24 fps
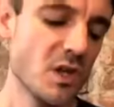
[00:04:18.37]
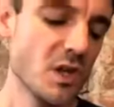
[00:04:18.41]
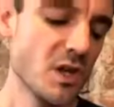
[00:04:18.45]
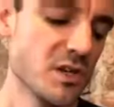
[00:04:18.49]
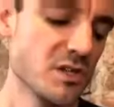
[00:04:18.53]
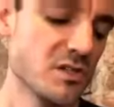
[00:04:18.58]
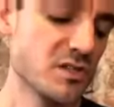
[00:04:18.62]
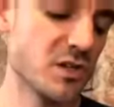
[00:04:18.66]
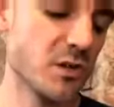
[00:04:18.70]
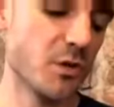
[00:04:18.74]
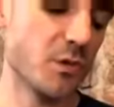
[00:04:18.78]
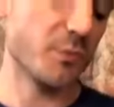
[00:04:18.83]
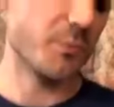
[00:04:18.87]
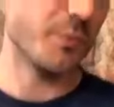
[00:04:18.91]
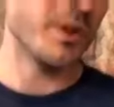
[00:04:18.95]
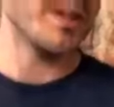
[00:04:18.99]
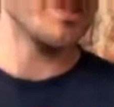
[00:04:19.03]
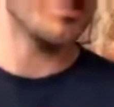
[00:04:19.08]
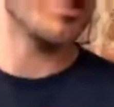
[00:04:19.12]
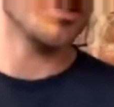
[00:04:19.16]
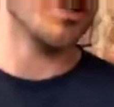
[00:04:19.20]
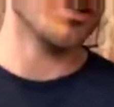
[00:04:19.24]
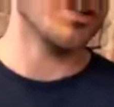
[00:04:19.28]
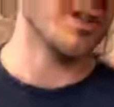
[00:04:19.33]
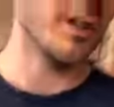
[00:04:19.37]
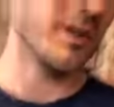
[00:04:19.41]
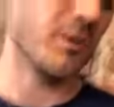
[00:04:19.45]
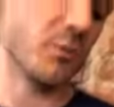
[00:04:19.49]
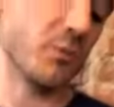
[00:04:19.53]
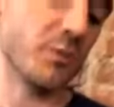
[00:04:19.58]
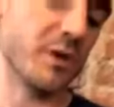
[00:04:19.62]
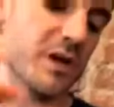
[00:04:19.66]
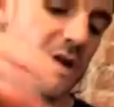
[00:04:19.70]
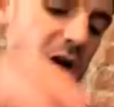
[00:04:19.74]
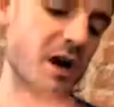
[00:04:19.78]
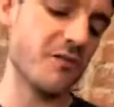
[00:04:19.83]
So basically,
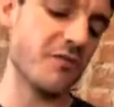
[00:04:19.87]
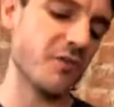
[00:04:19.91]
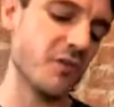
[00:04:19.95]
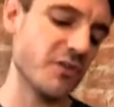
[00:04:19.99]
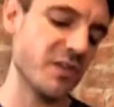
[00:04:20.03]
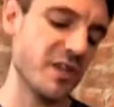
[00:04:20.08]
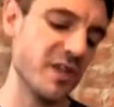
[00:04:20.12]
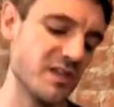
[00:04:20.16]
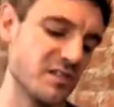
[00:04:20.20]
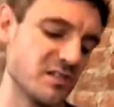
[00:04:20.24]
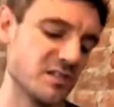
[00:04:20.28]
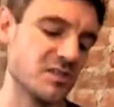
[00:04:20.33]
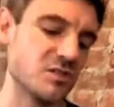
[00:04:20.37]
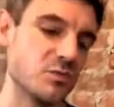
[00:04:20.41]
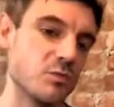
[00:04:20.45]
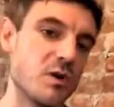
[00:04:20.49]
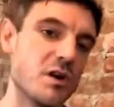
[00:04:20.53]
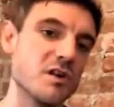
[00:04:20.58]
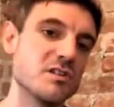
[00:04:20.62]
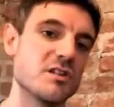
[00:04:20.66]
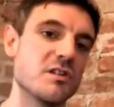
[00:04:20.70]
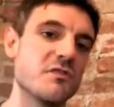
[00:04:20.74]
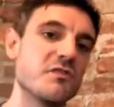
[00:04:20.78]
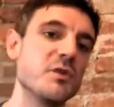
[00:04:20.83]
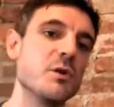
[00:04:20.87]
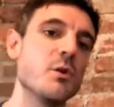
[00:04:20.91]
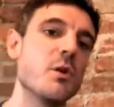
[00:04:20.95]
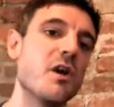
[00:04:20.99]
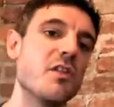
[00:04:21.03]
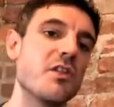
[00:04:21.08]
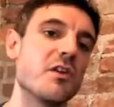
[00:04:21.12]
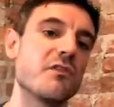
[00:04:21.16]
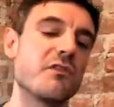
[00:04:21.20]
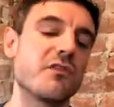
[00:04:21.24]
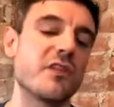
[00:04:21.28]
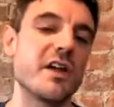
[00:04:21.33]
we offer these as well as a few
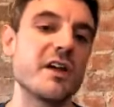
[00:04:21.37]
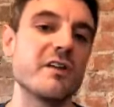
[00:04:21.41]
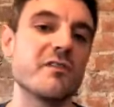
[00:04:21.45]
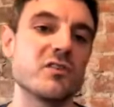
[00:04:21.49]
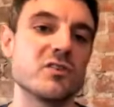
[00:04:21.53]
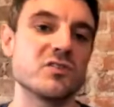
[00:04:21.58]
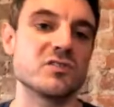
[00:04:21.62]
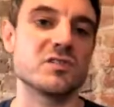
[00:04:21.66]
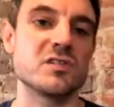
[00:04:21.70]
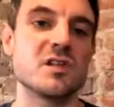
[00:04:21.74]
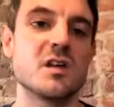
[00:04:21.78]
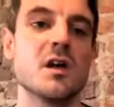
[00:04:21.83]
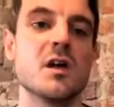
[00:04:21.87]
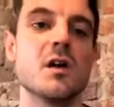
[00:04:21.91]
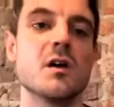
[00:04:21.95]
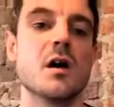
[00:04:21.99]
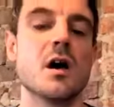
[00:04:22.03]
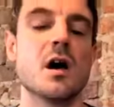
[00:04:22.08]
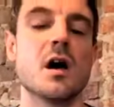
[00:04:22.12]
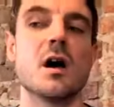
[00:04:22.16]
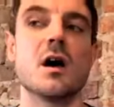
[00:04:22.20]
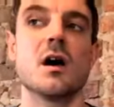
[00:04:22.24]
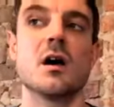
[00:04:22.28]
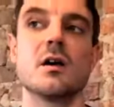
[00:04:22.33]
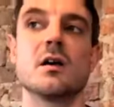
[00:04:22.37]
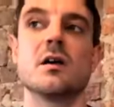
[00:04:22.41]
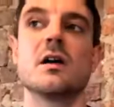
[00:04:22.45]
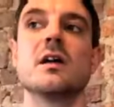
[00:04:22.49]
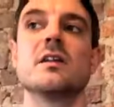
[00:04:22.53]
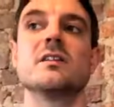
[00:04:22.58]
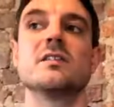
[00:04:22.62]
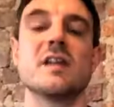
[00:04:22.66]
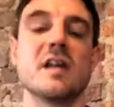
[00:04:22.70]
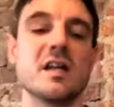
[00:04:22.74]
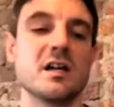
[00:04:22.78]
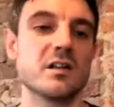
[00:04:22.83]
other flavors
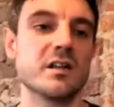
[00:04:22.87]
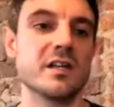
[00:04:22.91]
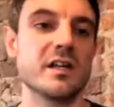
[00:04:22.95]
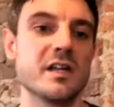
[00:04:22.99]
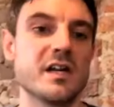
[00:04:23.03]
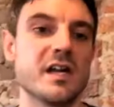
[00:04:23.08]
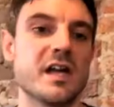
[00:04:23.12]
daily.